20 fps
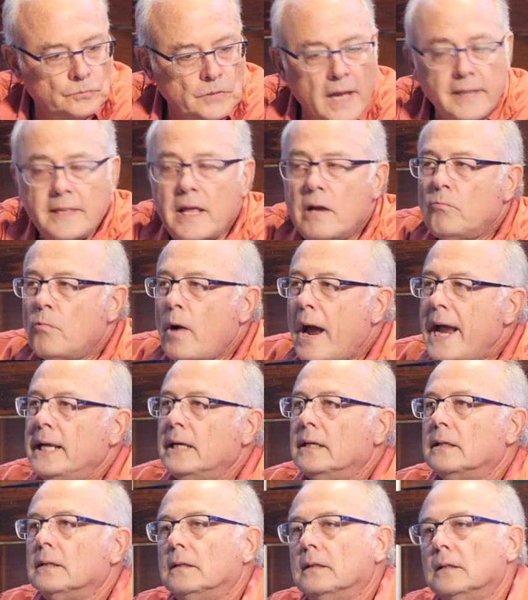And then
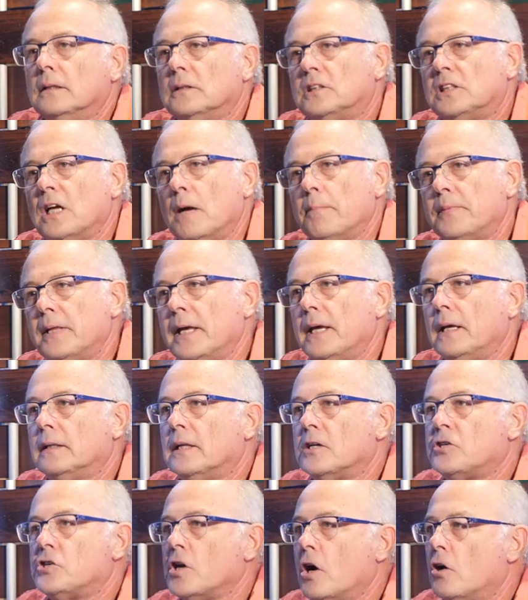write something
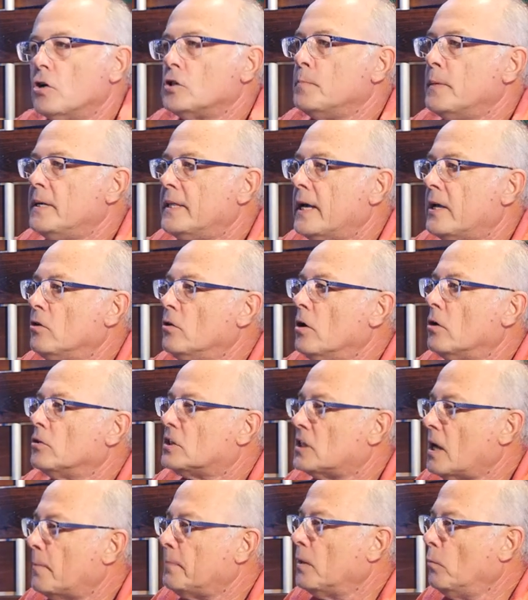that shows me that you know
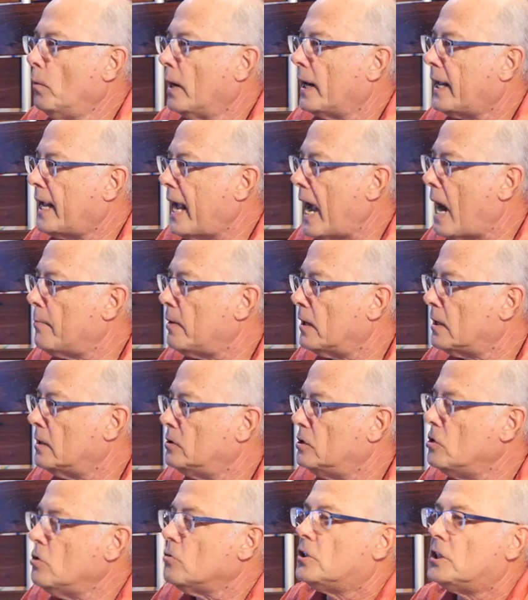something what a camera
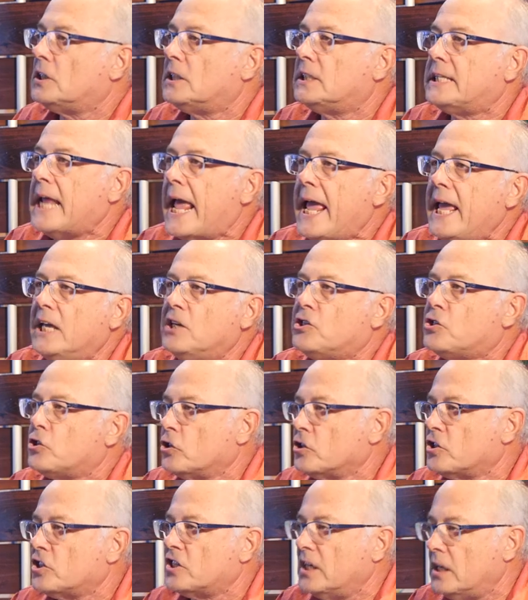can do. Stage
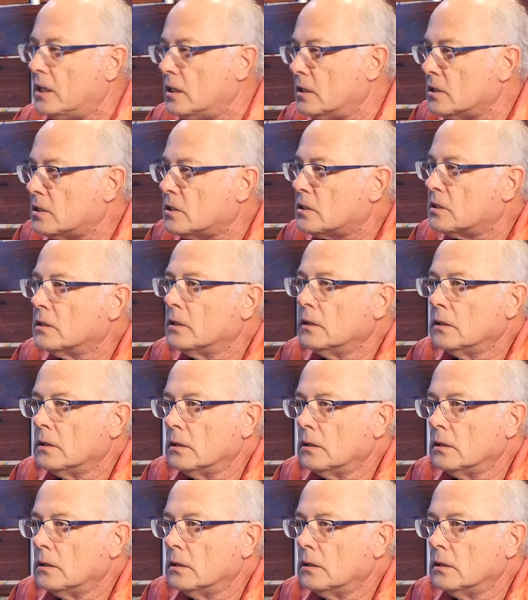your scenes.